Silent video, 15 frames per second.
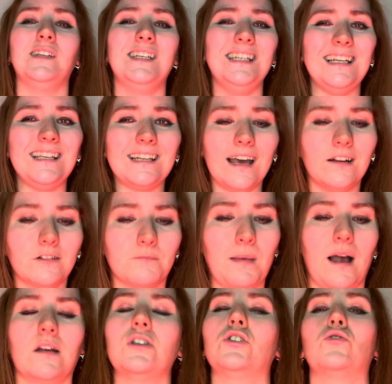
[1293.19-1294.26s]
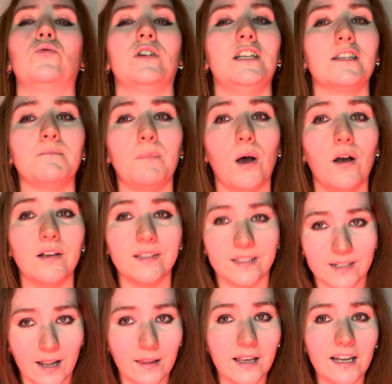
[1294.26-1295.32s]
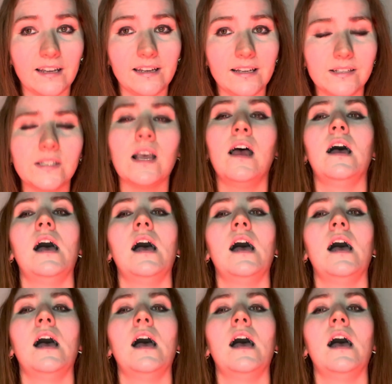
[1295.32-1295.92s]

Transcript: detailed backstories and personalities